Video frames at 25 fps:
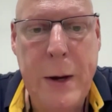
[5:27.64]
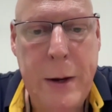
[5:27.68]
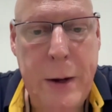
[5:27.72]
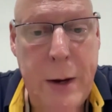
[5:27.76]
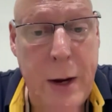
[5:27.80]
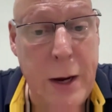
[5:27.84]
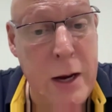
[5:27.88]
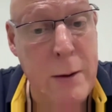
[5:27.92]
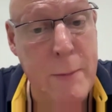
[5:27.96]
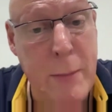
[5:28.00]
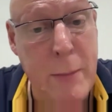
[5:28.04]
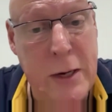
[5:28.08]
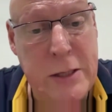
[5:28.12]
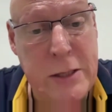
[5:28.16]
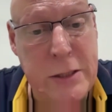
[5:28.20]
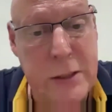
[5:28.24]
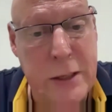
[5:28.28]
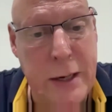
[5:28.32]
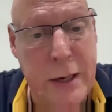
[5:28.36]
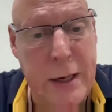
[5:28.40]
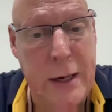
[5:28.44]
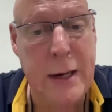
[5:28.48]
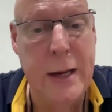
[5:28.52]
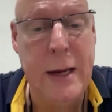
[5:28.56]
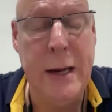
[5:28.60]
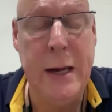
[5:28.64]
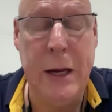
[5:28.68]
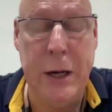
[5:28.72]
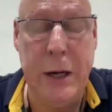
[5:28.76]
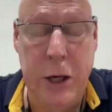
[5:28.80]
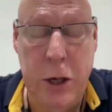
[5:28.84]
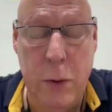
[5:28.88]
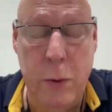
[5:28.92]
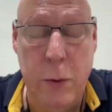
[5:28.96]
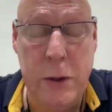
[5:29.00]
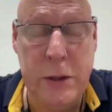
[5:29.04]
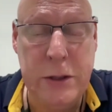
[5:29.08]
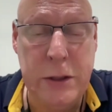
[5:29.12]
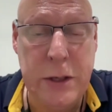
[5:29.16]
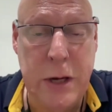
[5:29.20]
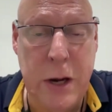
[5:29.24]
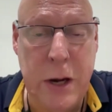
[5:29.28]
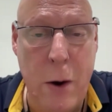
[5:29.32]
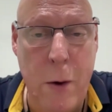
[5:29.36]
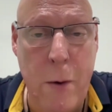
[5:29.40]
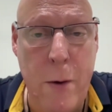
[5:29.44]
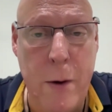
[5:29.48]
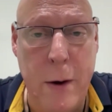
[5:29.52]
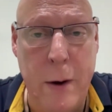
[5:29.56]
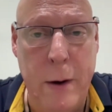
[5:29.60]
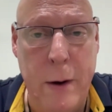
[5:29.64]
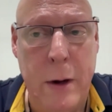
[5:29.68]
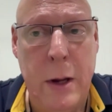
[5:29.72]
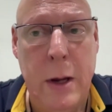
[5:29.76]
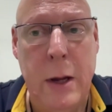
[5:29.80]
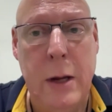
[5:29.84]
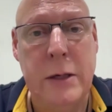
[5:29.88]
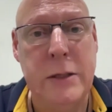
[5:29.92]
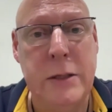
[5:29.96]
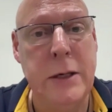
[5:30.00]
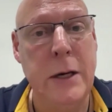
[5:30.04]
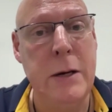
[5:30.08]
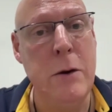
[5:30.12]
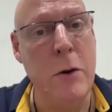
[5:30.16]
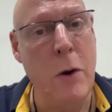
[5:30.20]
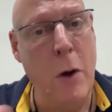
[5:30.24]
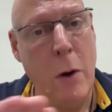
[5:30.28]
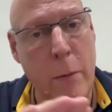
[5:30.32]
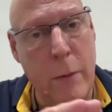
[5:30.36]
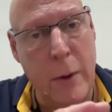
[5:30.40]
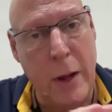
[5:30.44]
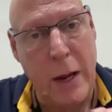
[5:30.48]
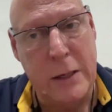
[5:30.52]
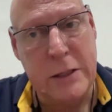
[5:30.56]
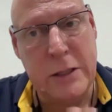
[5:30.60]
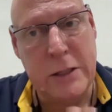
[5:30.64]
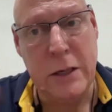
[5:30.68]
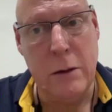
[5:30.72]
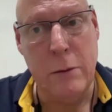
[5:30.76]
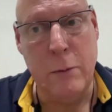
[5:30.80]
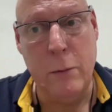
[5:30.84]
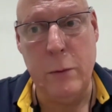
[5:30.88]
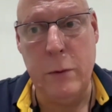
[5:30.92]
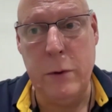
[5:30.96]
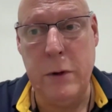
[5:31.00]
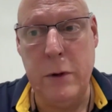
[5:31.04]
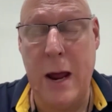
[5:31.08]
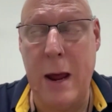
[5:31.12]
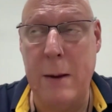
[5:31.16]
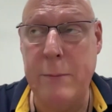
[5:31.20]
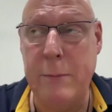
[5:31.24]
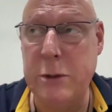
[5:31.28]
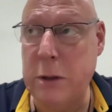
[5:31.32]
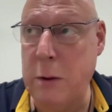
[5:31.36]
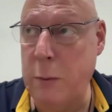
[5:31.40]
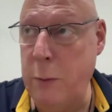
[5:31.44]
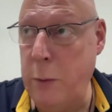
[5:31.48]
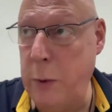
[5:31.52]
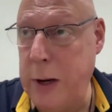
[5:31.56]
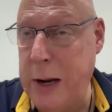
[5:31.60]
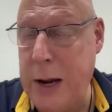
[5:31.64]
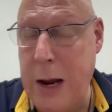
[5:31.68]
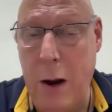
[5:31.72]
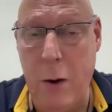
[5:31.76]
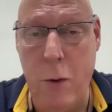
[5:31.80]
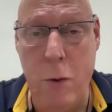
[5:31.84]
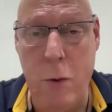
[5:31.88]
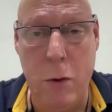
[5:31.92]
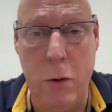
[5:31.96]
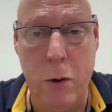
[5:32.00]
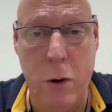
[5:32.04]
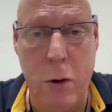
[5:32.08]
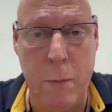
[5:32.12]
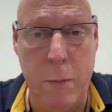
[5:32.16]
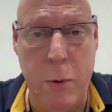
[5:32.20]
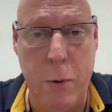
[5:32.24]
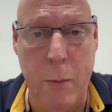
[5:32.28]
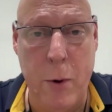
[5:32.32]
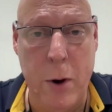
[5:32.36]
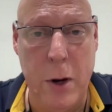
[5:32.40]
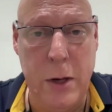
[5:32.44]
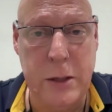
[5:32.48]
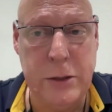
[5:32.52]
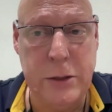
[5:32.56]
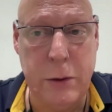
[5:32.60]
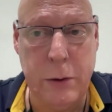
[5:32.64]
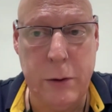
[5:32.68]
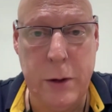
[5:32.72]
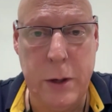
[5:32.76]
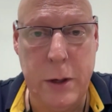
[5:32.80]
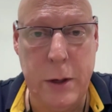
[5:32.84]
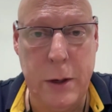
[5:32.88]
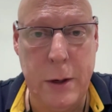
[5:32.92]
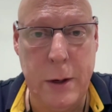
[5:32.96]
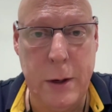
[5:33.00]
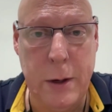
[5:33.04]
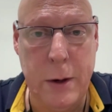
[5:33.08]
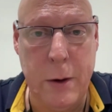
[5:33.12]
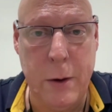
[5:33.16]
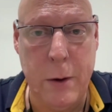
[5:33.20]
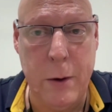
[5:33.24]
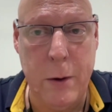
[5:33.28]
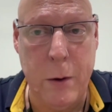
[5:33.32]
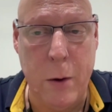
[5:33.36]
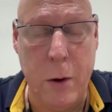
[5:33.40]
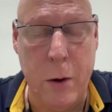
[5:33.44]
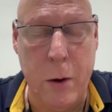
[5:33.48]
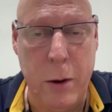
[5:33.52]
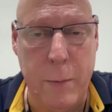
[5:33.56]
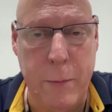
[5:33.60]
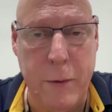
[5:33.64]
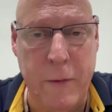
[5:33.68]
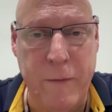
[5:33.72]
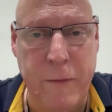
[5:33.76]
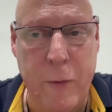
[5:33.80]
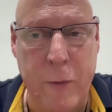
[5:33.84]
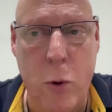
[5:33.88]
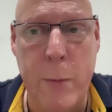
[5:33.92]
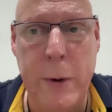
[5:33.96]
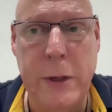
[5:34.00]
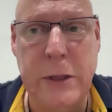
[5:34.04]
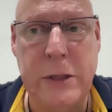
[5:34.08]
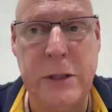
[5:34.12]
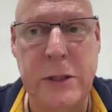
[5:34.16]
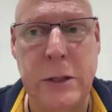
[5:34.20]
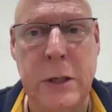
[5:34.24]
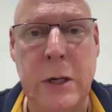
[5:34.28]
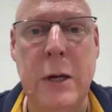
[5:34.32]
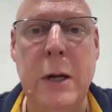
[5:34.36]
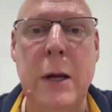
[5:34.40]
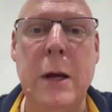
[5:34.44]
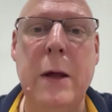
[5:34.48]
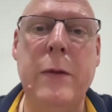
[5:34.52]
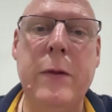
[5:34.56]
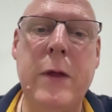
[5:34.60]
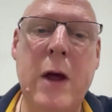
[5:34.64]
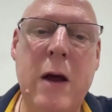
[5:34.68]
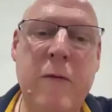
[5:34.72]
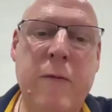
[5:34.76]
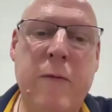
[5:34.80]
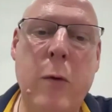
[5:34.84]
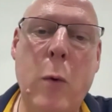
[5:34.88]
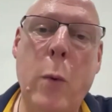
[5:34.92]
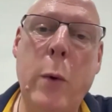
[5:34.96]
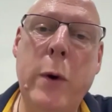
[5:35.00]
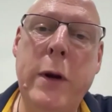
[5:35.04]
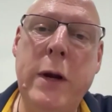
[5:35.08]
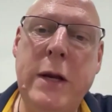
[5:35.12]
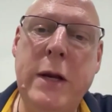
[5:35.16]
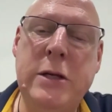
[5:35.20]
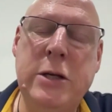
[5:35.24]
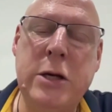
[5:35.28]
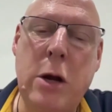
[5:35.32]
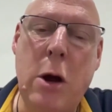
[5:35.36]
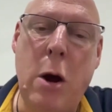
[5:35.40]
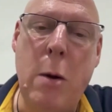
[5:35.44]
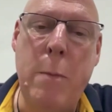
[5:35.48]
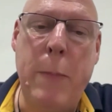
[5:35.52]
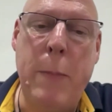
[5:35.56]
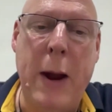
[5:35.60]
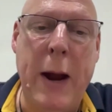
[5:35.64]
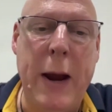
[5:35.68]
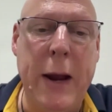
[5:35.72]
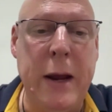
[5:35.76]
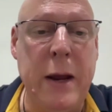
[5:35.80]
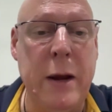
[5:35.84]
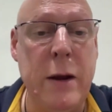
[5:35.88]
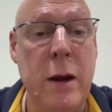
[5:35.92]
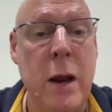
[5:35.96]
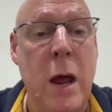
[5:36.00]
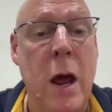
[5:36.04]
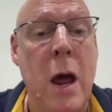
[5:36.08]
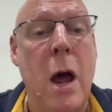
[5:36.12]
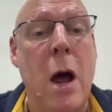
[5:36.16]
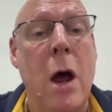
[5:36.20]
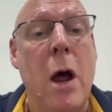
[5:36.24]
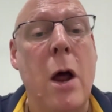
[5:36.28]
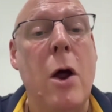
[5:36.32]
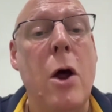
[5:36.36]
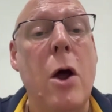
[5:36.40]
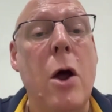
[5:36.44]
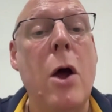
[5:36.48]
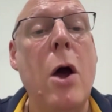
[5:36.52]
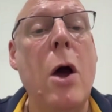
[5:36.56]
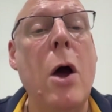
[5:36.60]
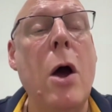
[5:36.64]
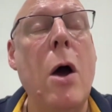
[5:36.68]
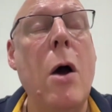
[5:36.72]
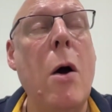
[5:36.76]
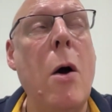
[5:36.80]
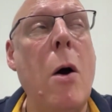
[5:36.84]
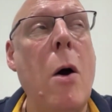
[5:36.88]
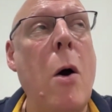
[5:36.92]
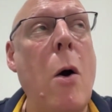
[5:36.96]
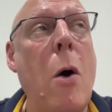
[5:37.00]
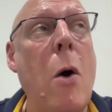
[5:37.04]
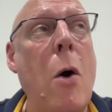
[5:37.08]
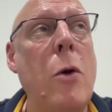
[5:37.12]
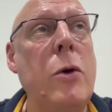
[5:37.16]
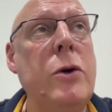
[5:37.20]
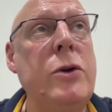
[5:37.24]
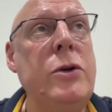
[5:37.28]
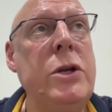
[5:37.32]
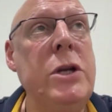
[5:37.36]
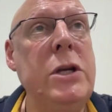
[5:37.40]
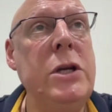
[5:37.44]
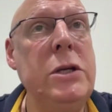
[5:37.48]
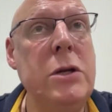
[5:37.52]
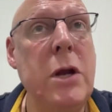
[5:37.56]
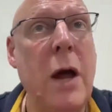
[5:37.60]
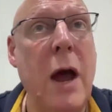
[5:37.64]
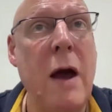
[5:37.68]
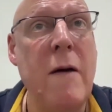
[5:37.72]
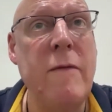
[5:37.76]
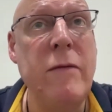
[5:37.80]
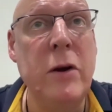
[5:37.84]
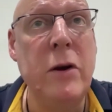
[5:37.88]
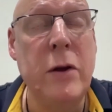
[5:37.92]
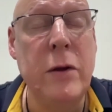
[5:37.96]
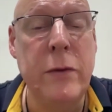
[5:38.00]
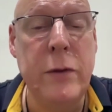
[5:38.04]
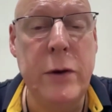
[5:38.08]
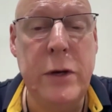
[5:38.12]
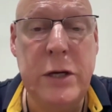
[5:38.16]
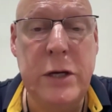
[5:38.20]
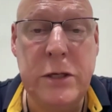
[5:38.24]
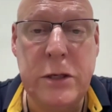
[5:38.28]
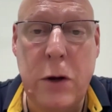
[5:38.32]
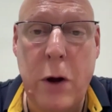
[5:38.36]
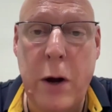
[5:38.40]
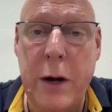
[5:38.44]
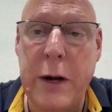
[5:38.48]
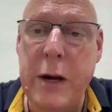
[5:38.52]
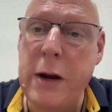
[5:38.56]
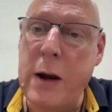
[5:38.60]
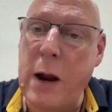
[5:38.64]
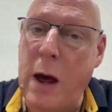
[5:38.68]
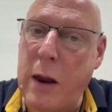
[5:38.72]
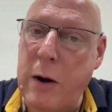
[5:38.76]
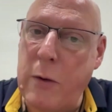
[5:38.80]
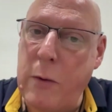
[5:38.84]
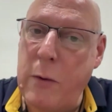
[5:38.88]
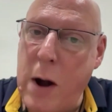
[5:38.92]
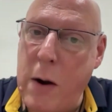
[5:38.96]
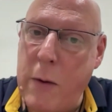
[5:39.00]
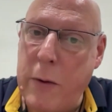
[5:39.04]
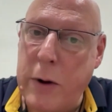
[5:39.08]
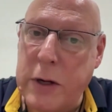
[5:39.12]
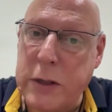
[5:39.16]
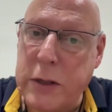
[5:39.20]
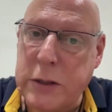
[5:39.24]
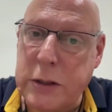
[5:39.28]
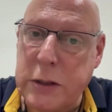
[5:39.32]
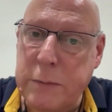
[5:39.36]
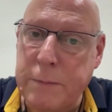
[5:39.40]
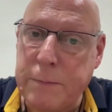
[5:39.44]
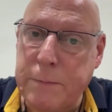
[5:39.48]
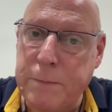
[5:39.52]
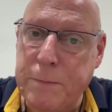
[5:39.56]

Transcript: Now, you may say, you as the owner say, no, absolutely, we cannot compromise on the performance. Therefore, we need to go back and have a look at the design in other areas.